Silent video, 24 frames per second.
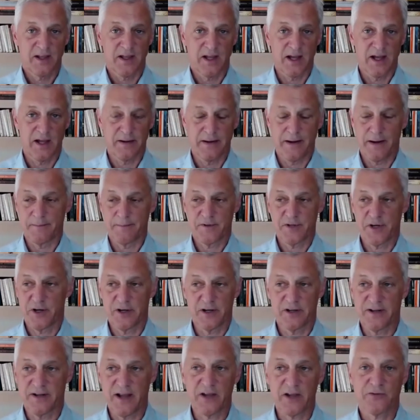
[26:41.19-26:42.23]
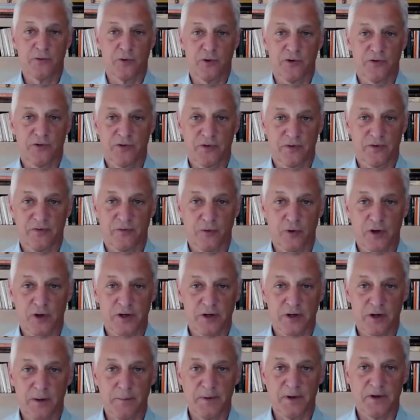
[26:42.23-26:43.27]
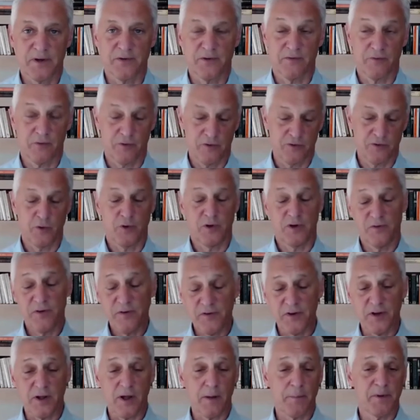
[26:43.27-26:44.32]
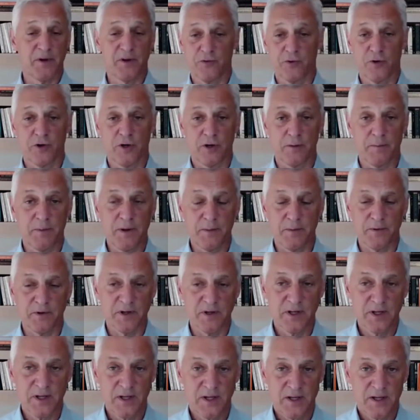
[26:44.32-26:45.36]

I'm chairing a task force. It's 400 companies or 250 companies, 400 people,